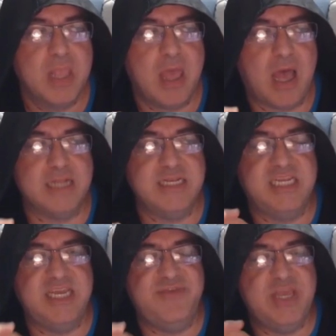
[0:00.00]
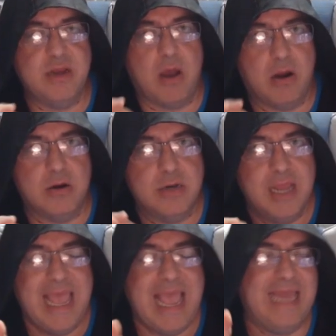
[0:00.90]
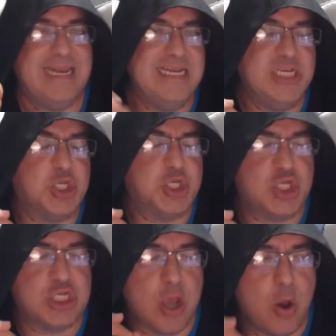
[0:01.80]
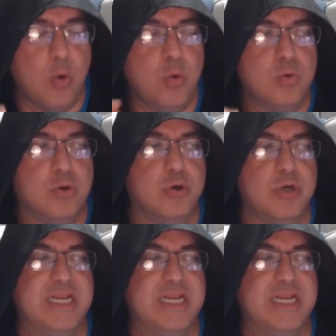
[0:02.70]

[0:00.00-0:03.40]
on DeviantArt, and it is so good.